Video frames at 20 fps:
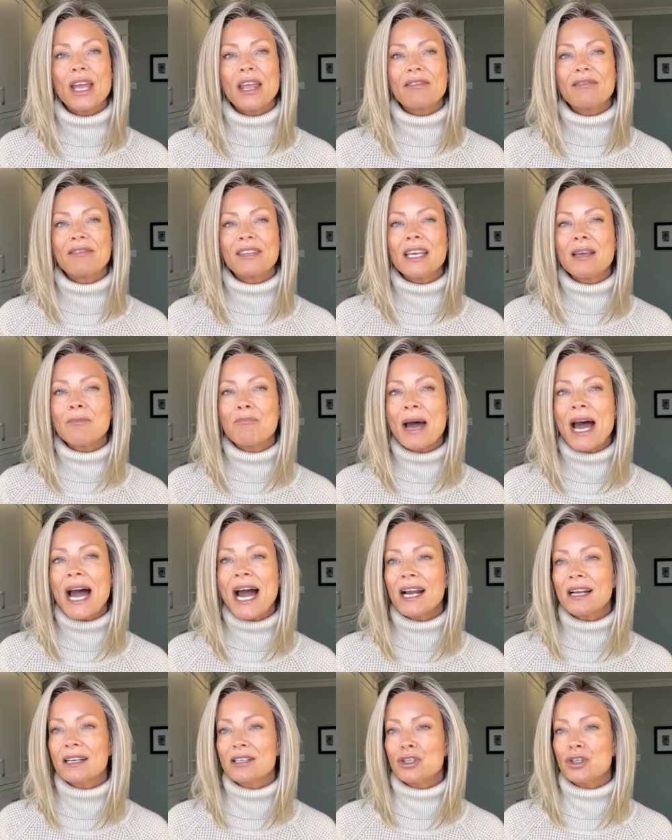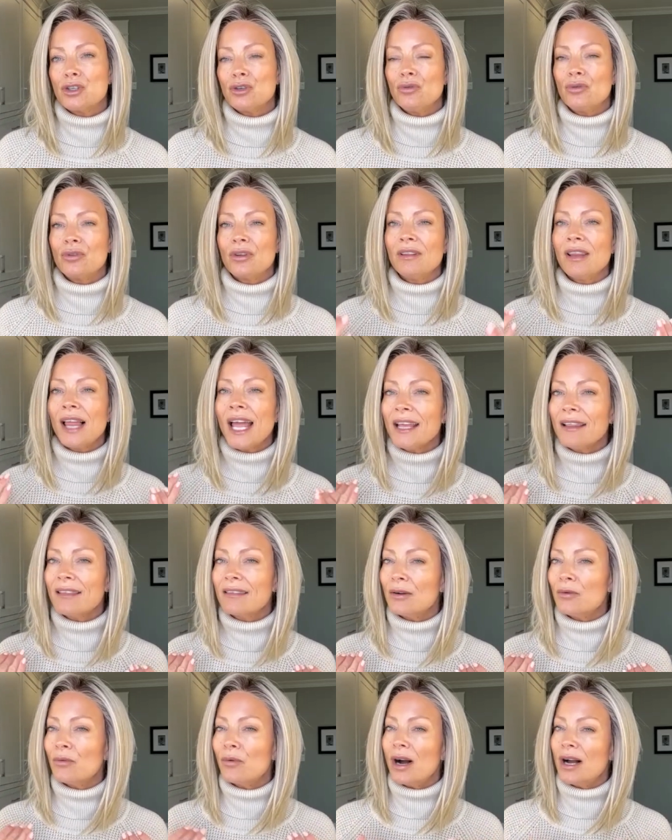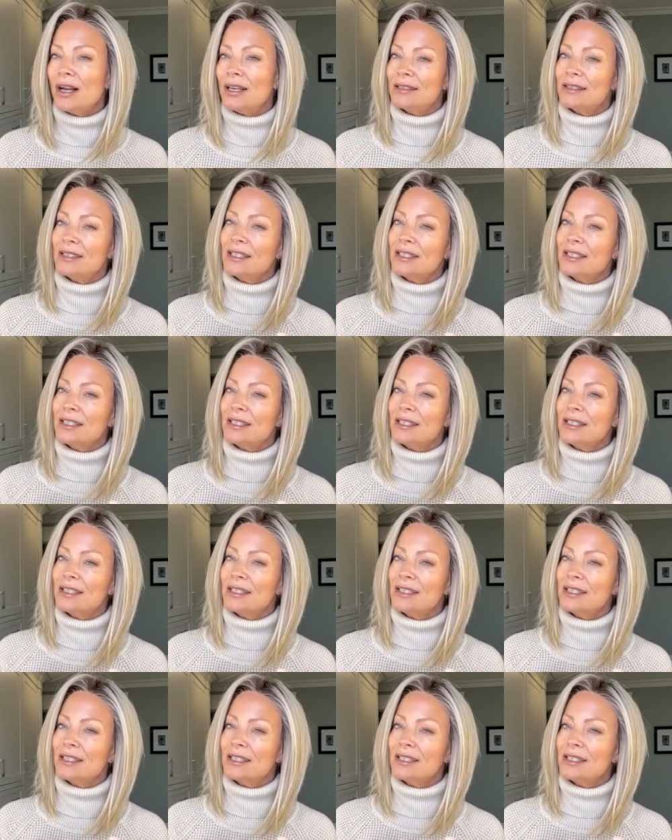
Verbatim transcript: think back to the length it was,